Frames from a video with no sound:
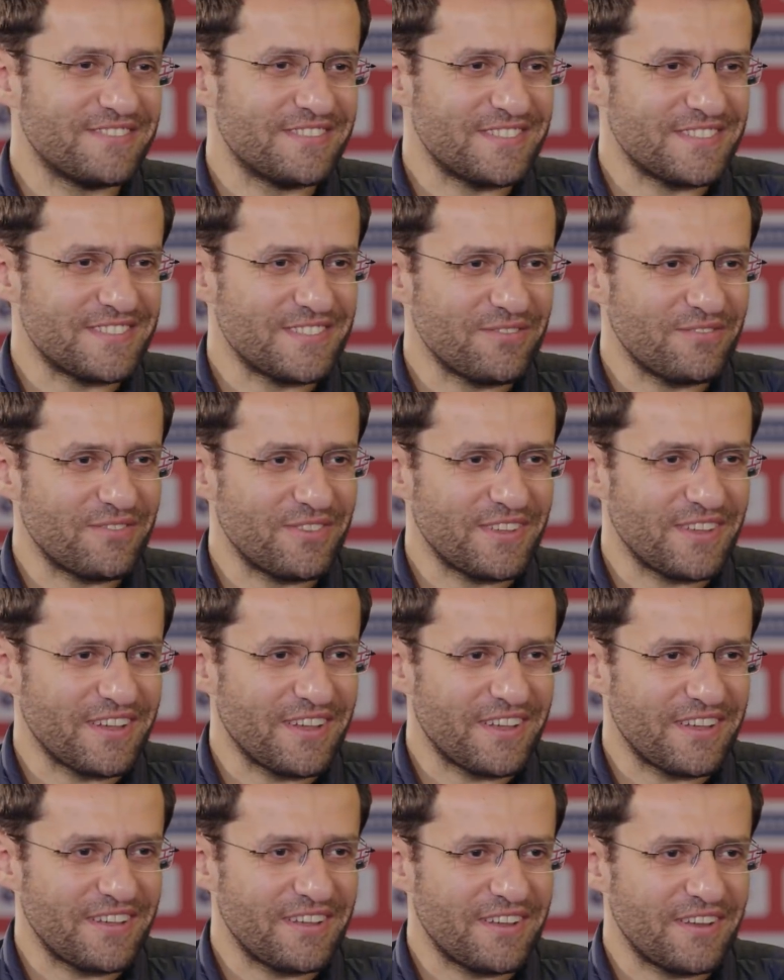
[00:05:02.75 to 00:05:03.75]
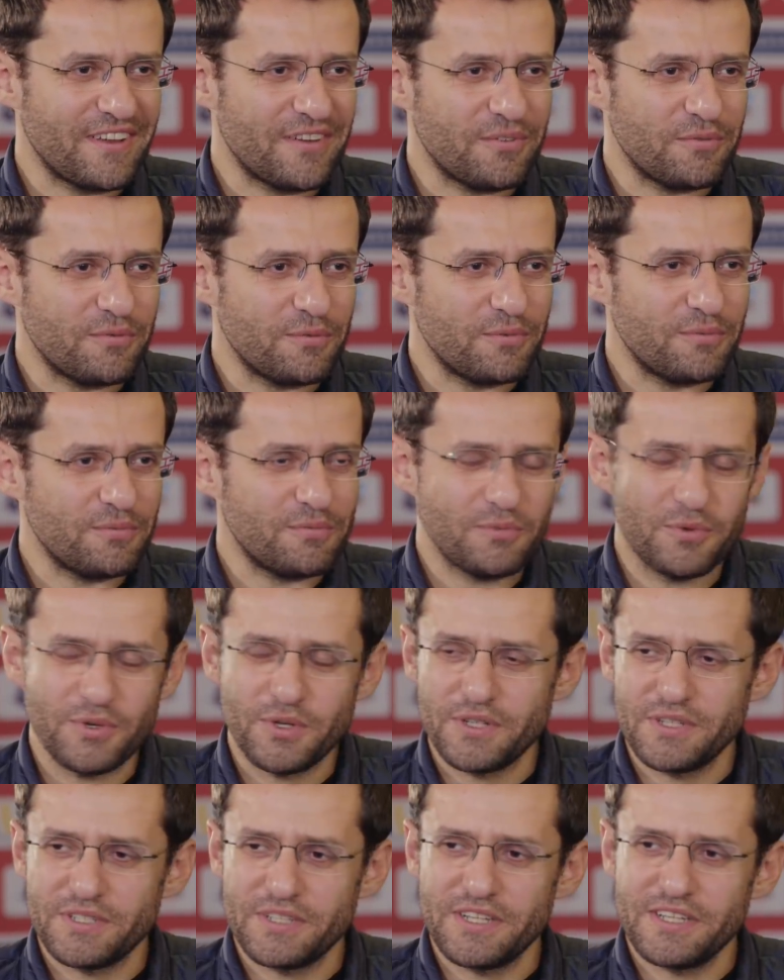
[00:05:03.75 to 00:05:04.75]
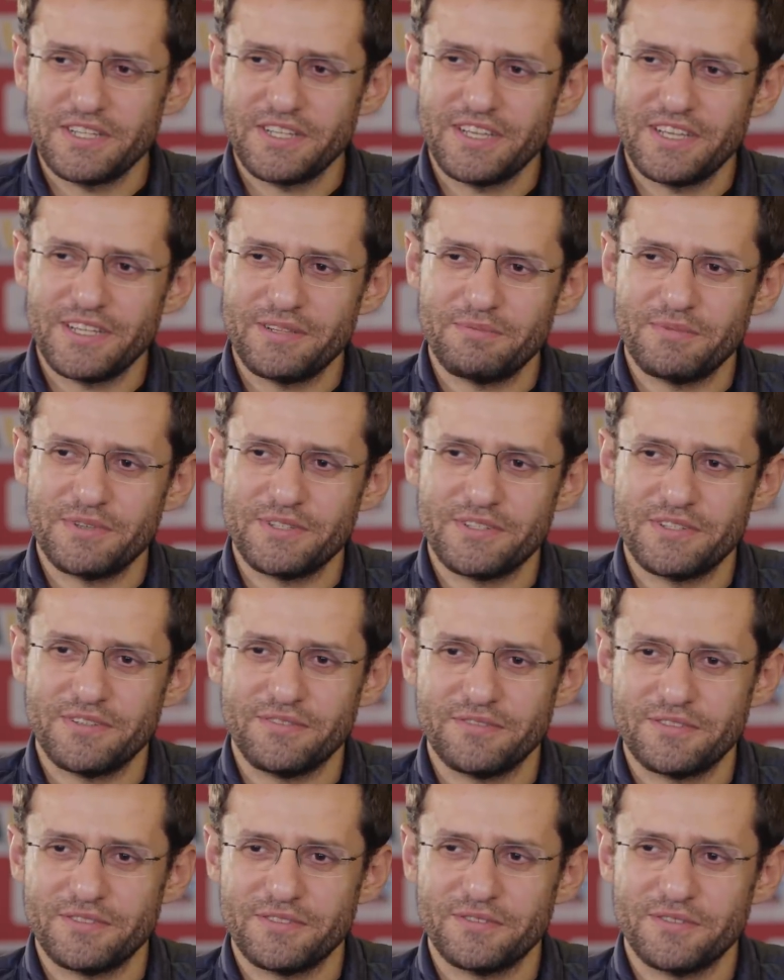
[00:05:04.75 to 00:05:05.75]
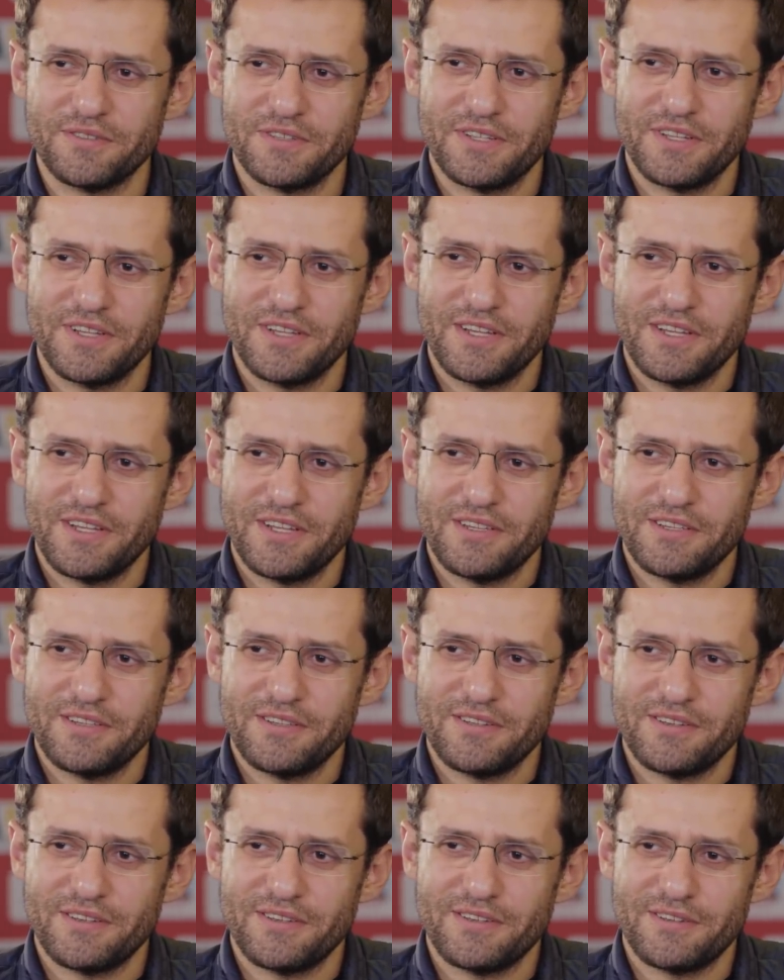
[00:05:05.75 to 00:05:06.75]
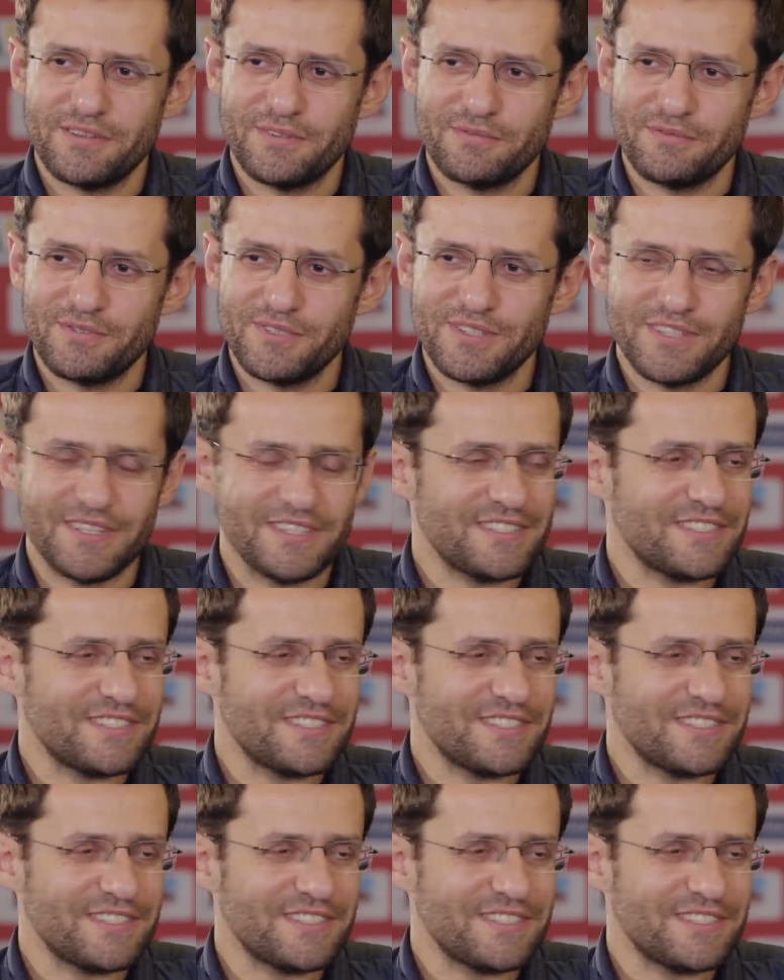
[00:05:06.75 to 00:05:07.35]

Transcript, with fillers: It's something I, I want to dedicate myself to uh, till I